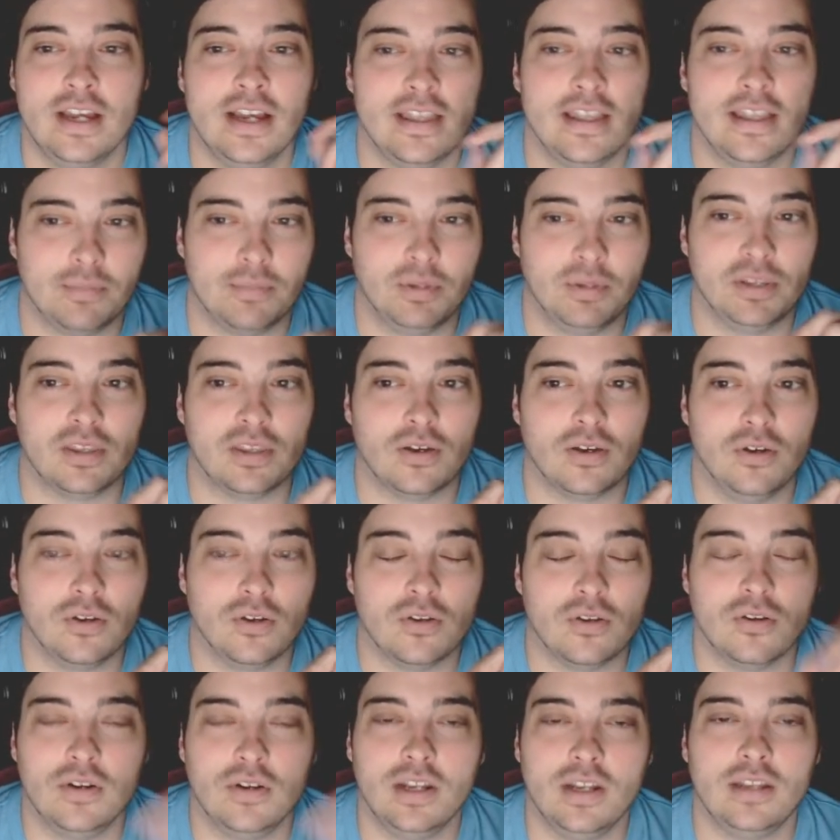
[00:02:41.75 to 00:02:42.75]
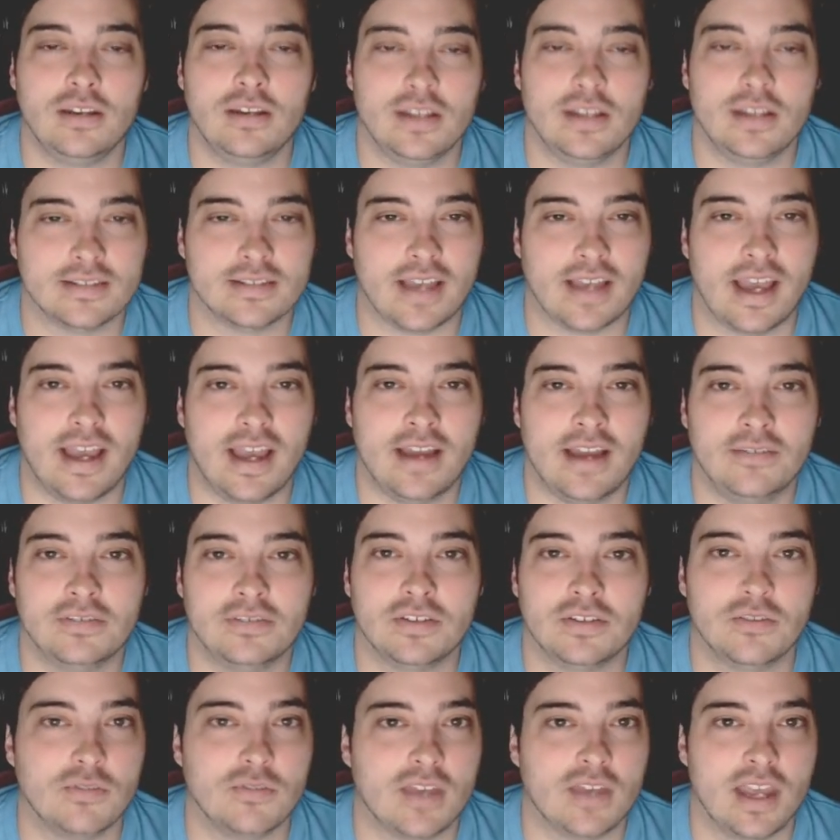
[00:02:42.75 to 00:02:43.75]
They put the hook on it as a half,
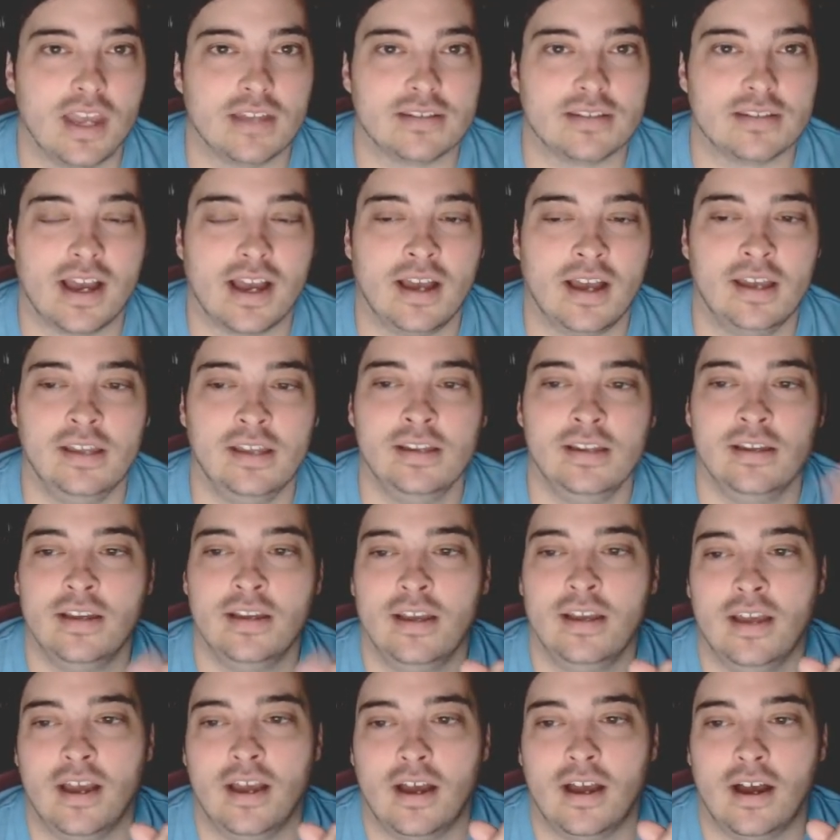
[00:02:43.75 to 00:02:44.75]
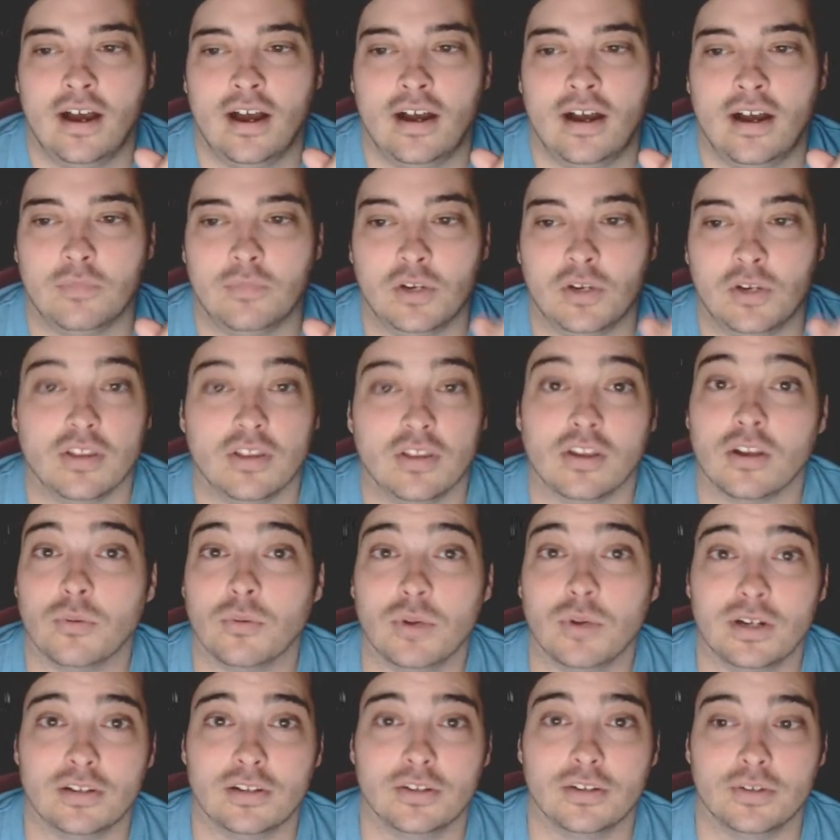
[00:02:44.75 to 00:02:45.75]
so you can't tie. Um, you're either going to
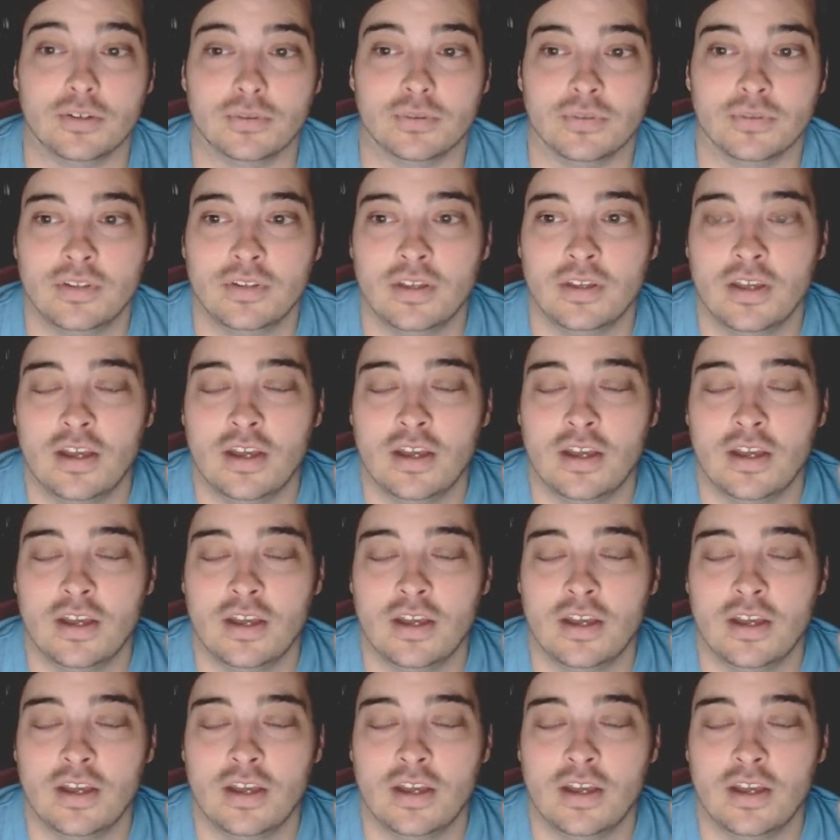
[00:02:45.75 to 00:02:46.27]
win or lose.